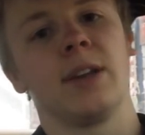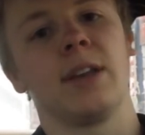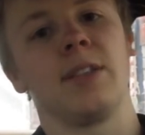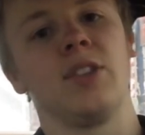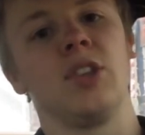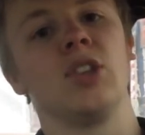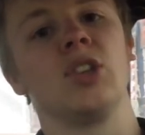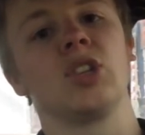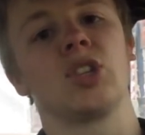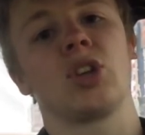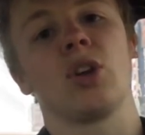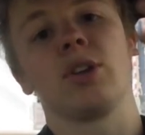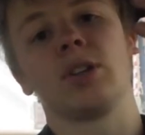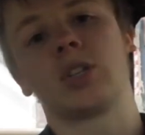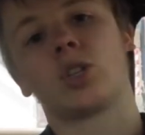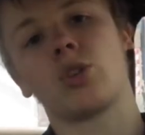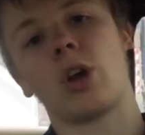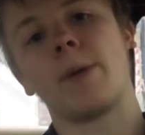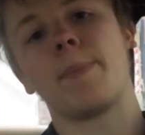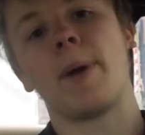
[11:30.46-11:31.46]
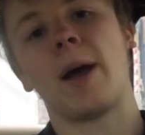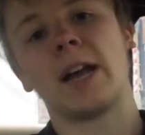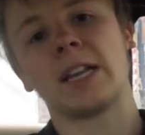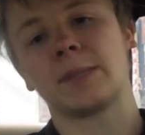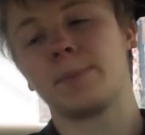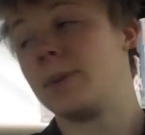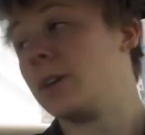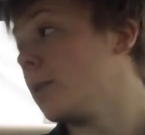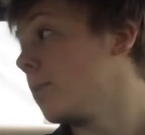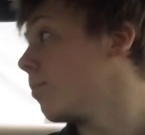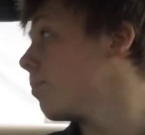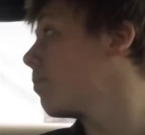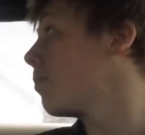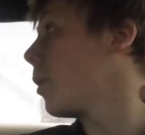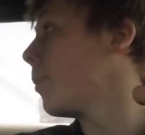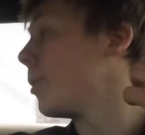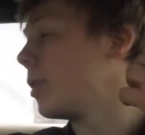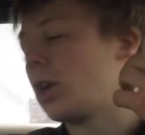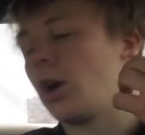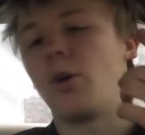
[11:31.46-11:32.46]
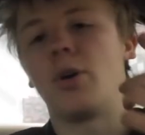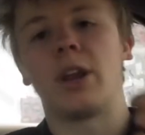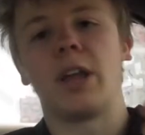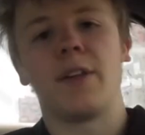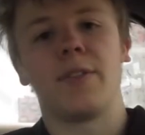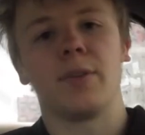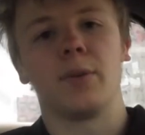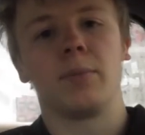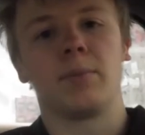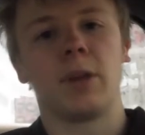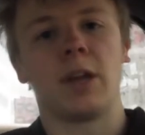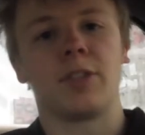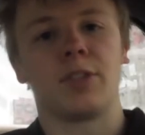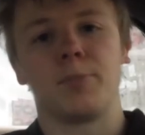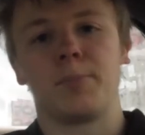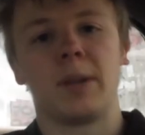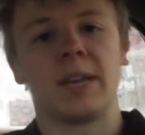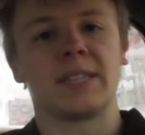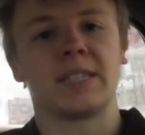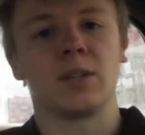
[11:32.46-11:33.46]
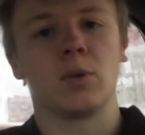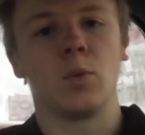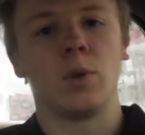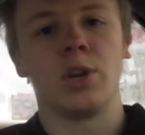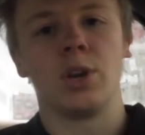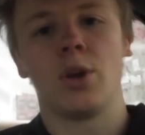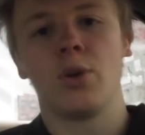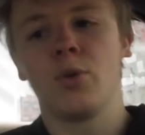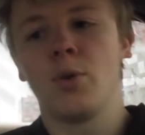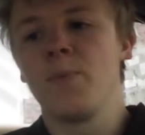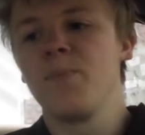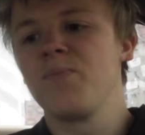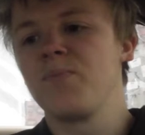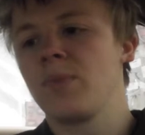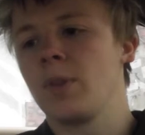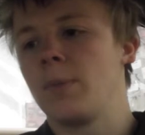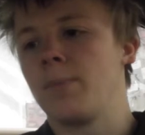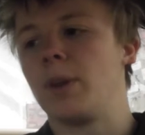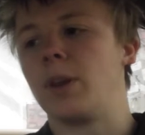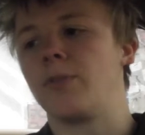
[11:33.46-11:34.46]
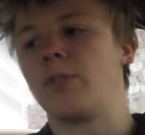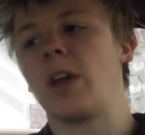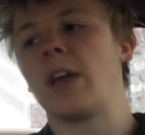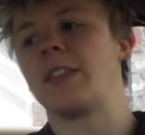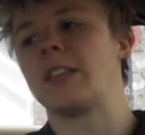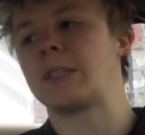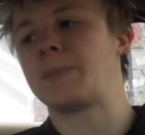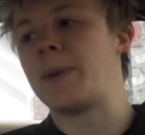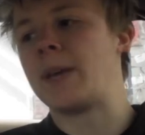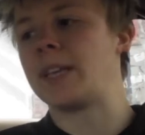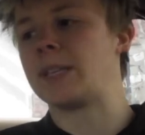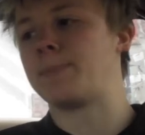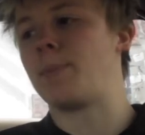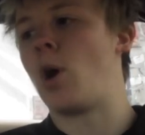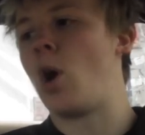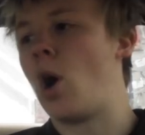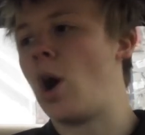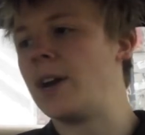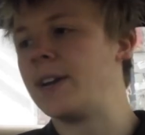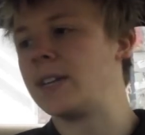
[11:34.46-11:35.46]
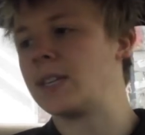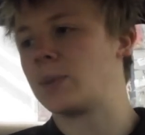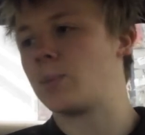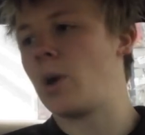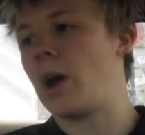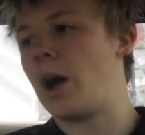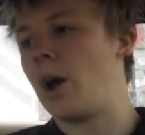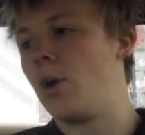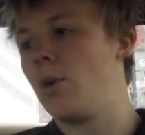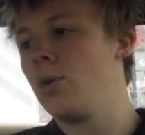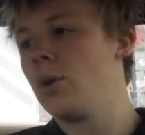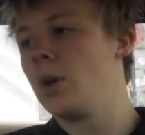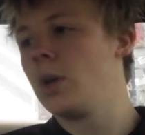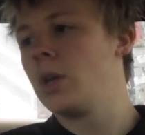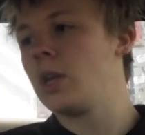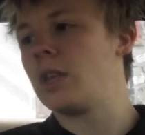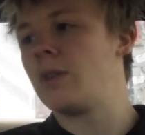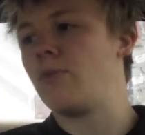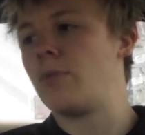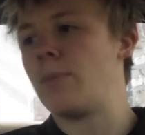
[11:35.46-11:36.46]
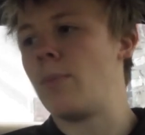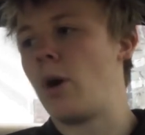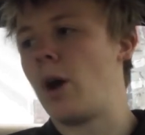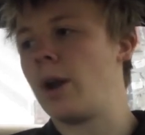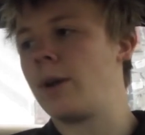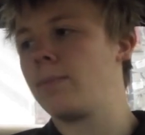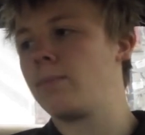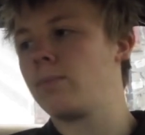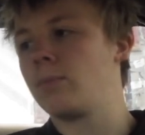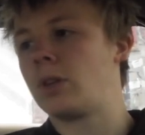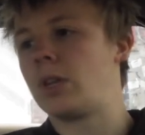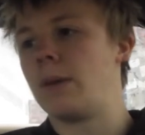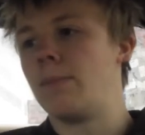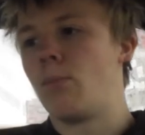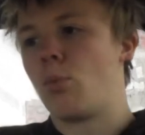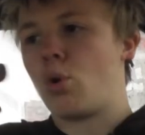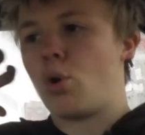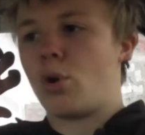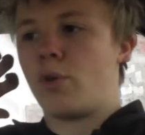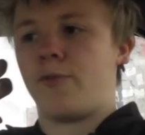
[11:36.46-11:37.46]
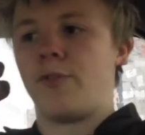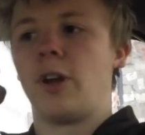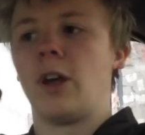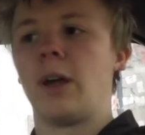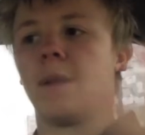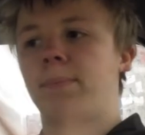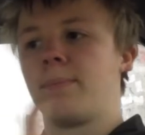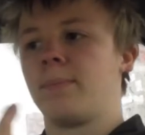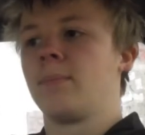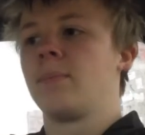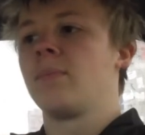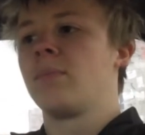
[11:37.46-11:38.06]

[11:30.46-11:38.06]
and then just going straight past me and probably going out the out the plastic window. But if we had the speakers behind as well, we might get more of a